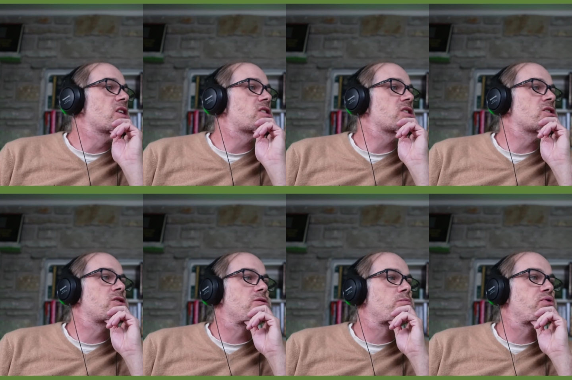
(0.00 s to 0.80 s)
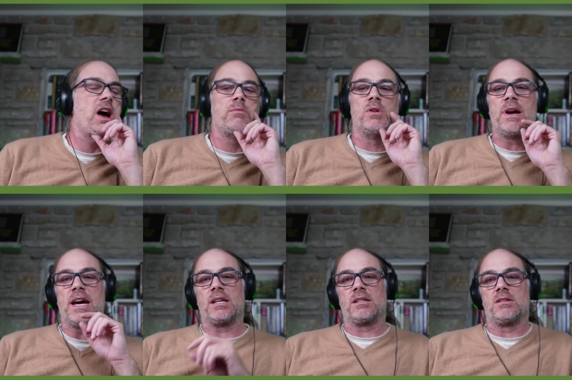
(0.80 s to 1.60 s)
this is
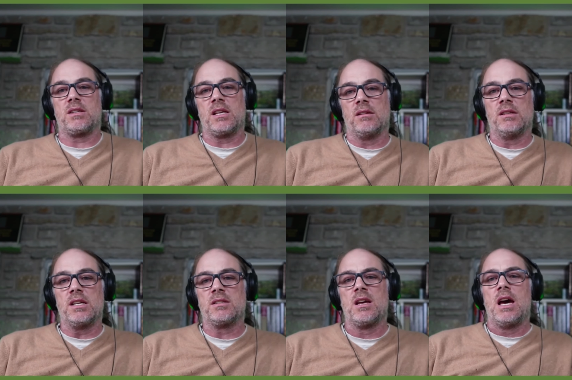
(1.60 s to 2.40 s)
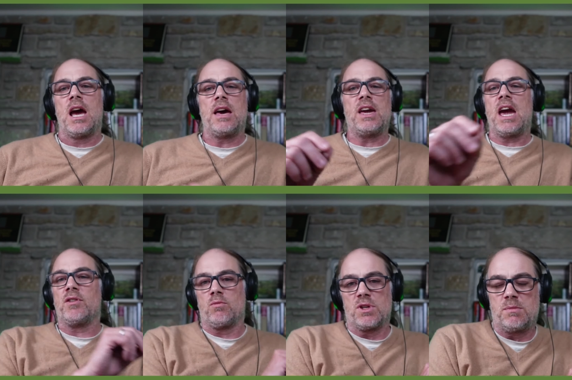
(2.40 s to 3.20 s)
problematic to say the least. They
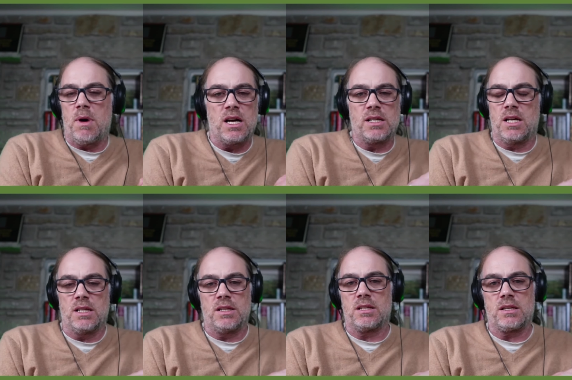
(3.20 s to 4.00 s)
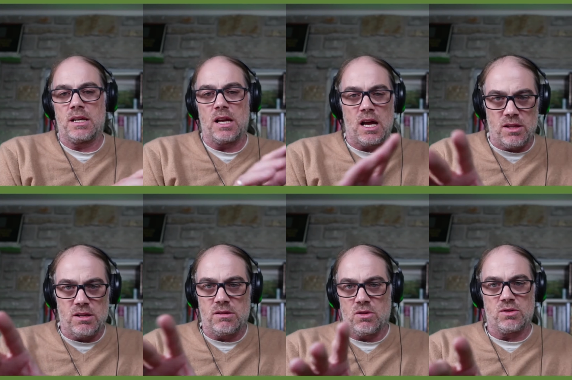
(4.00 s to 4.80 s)
haven't responded on this on
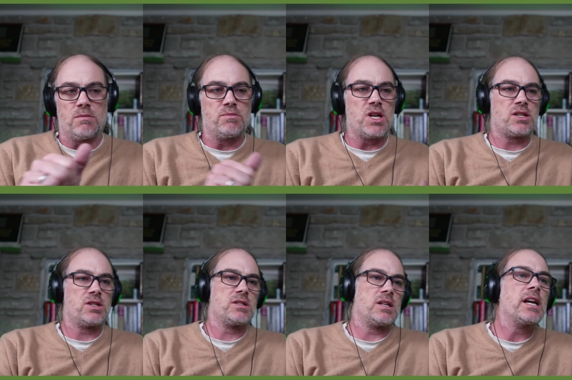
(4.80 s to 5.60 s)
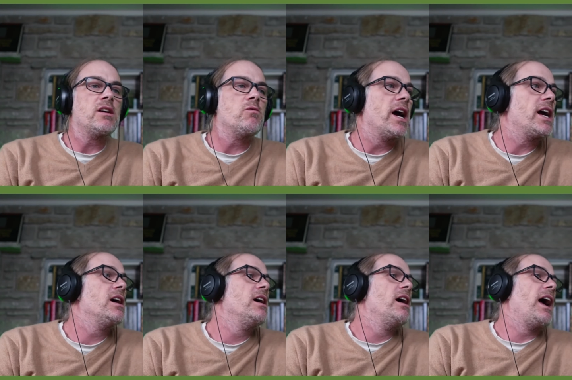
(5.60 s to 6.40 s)
the, those objections in any
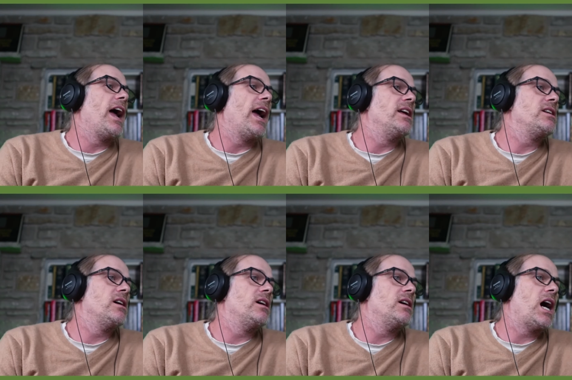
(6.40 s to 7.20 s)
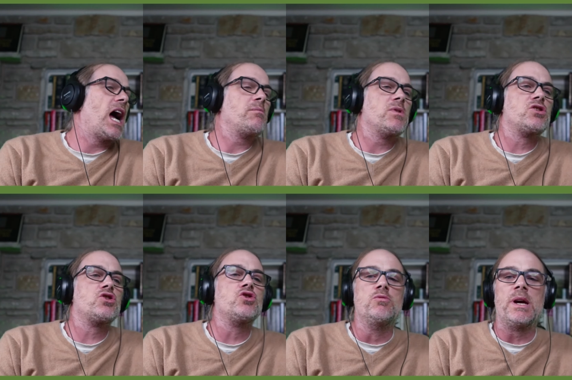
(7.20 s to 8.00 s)
way, and uh, I'm
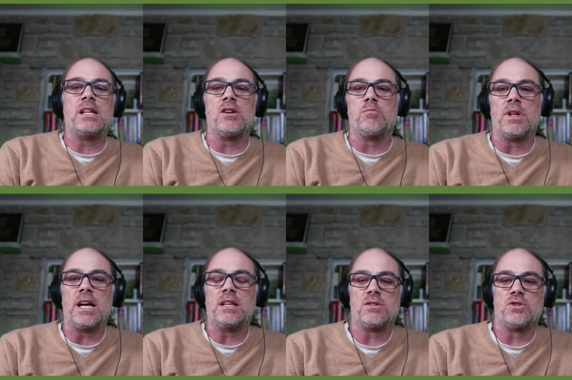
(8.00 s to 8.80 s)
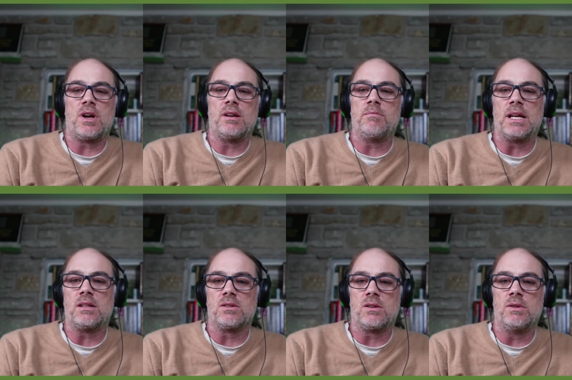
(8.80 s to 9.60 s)
assuming their plan is to try to
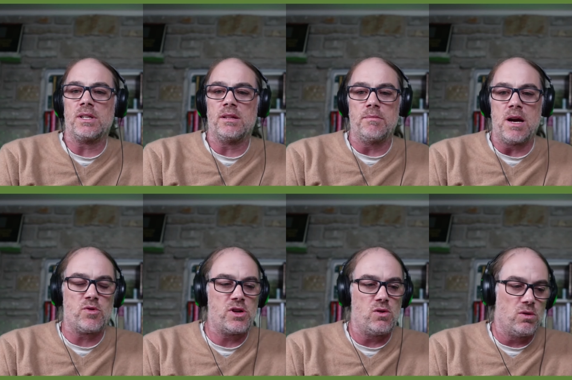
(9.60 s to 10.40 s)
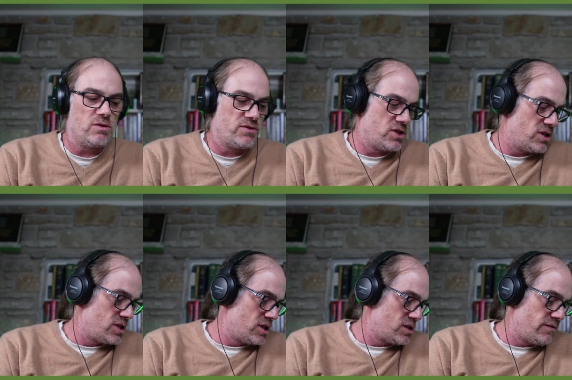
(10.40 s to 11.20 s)
make this go into the memory hole to
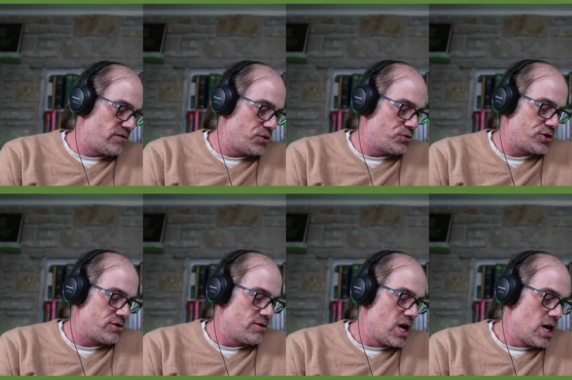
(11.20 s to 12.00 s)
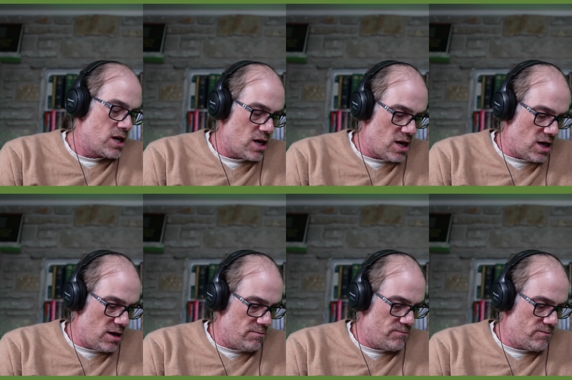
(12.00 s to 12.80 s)
the distant future,
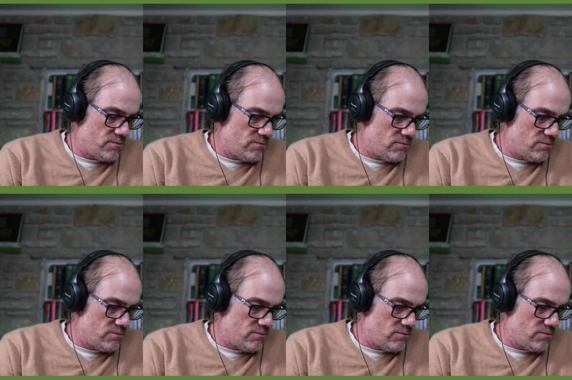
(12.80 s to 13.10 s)
um,